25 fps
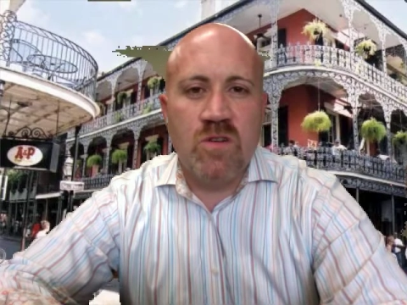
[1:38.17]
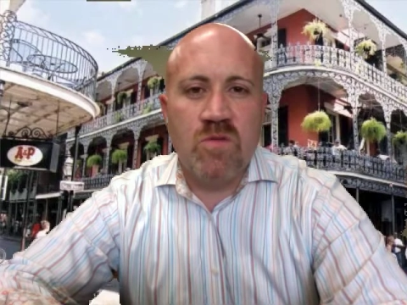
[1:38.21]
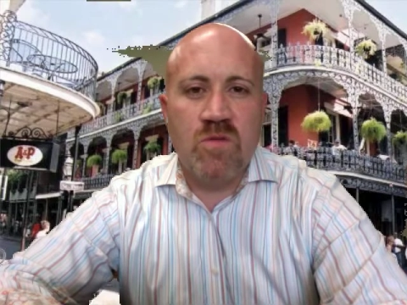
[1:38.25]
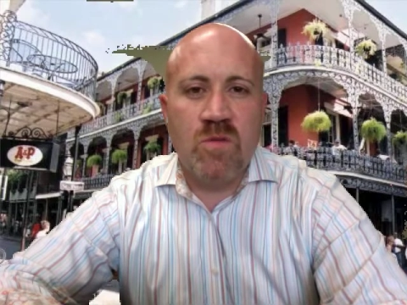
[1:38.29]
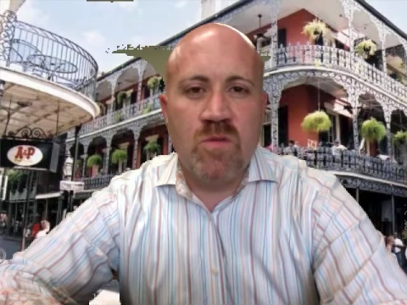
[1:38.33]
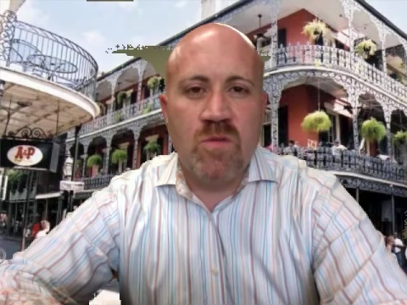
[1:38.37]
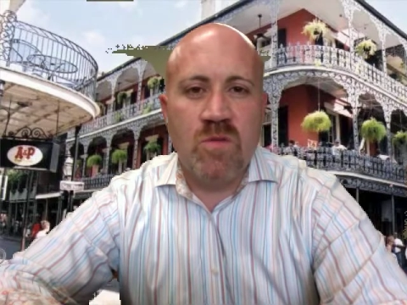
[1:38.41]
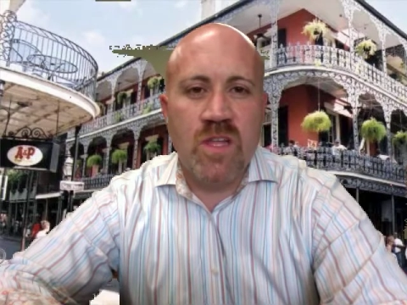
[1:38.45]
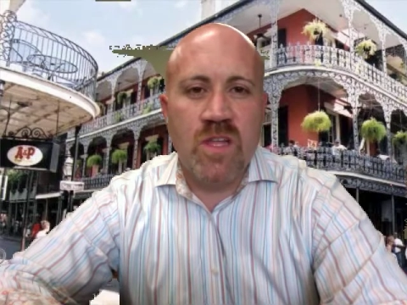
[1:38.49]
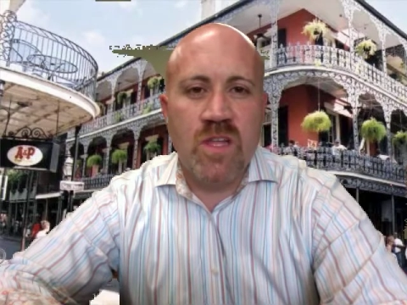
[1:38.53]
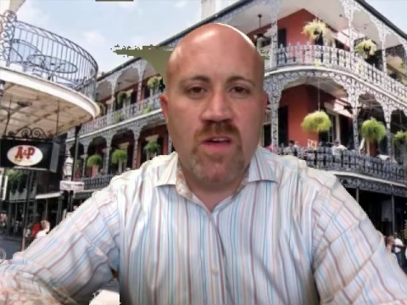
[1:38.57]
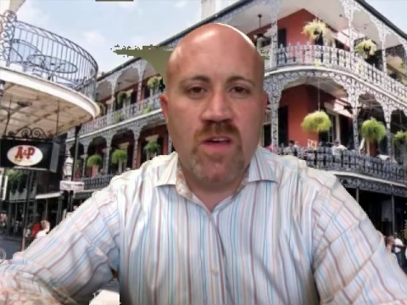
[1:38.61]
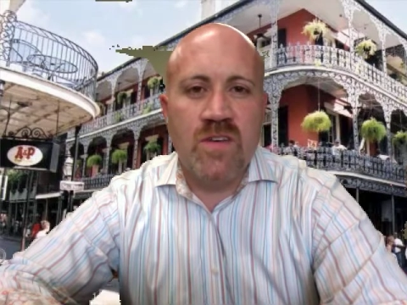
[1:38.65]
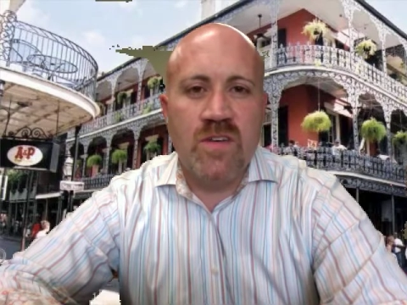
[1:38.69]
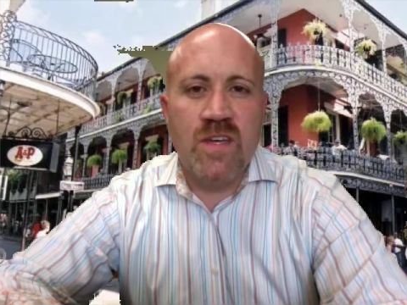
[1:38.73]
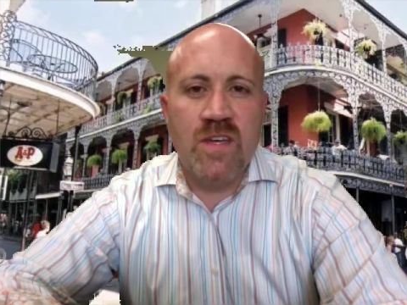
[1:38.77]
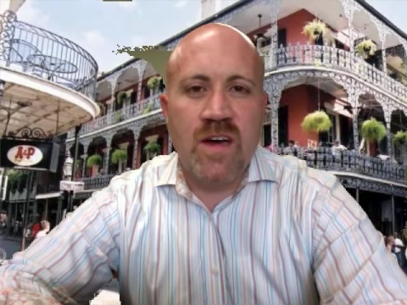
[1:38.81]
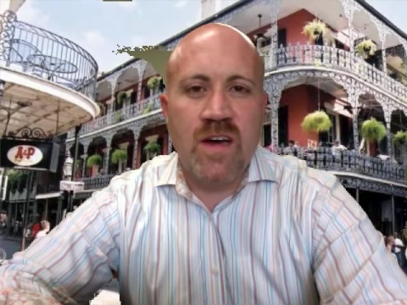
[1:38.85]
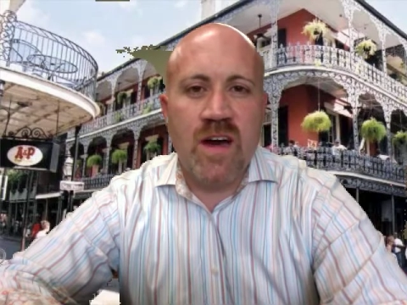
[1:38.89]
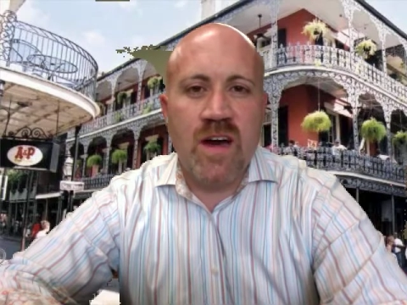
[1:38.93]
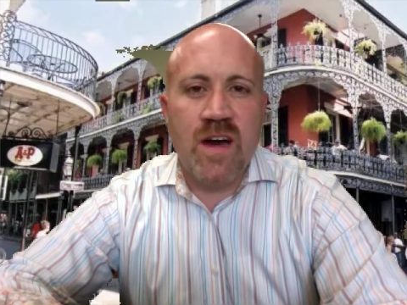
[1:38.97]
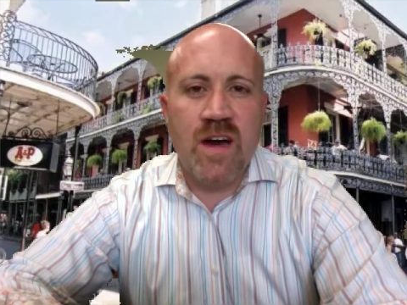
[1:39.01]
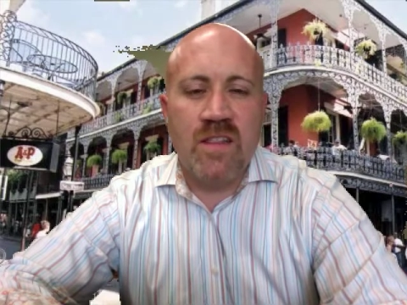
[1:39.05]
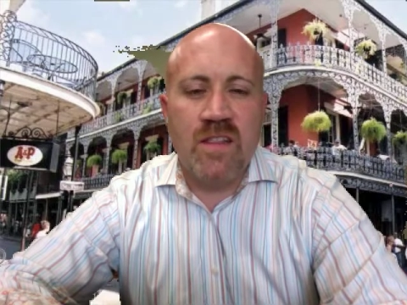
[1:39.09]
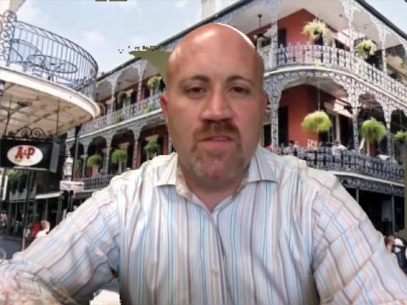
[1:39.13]
where we're loving
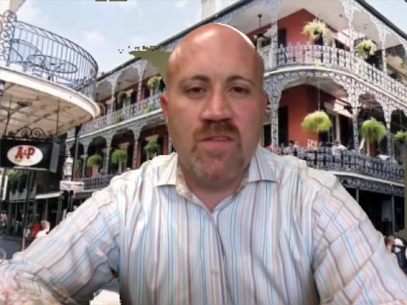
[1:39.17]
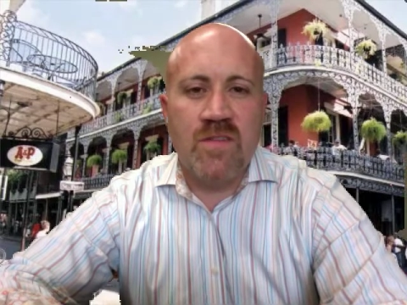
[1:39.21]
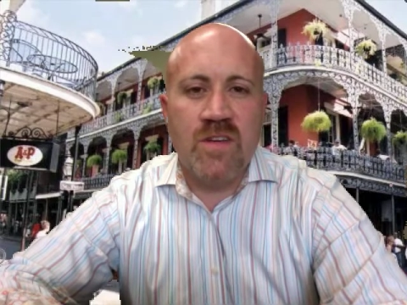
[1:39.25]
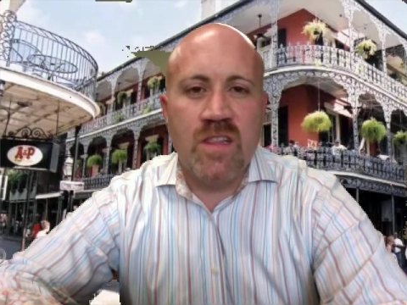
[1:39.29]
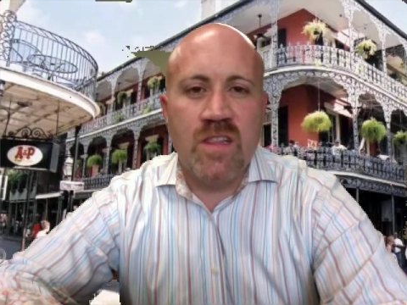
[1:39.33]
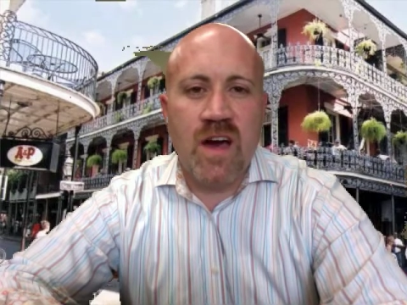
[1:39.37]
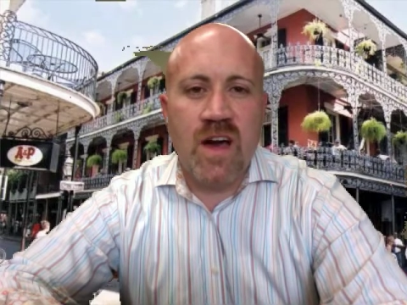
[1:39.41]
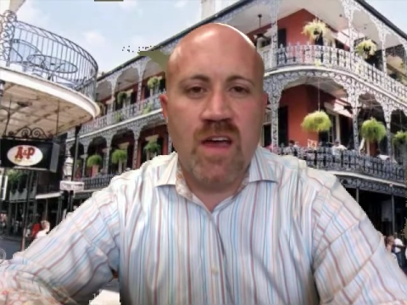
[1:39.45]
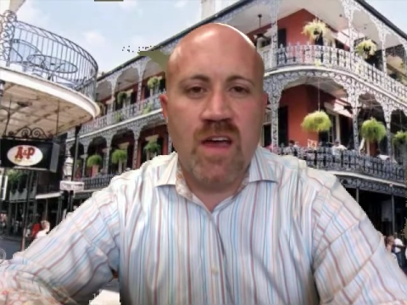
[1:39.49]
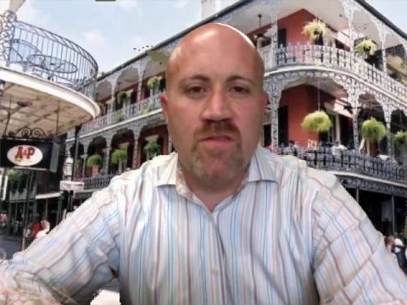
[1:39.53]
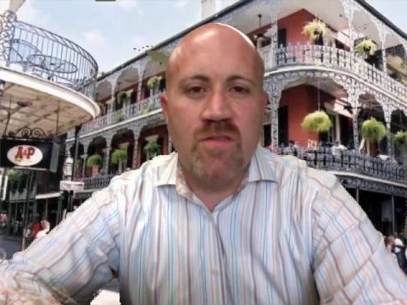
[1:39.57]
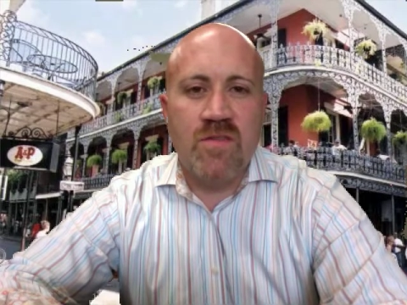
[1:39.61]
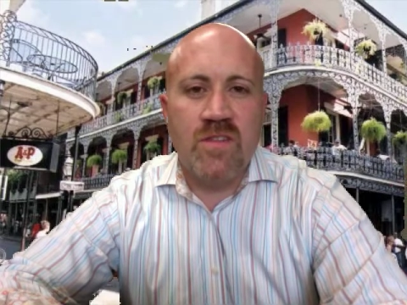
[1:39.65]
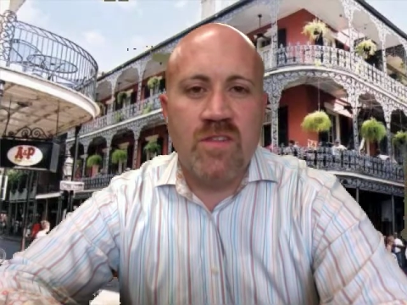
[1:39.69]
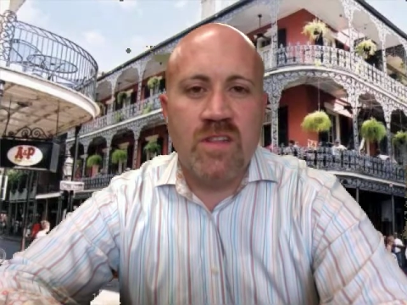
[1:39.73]
God, loving life,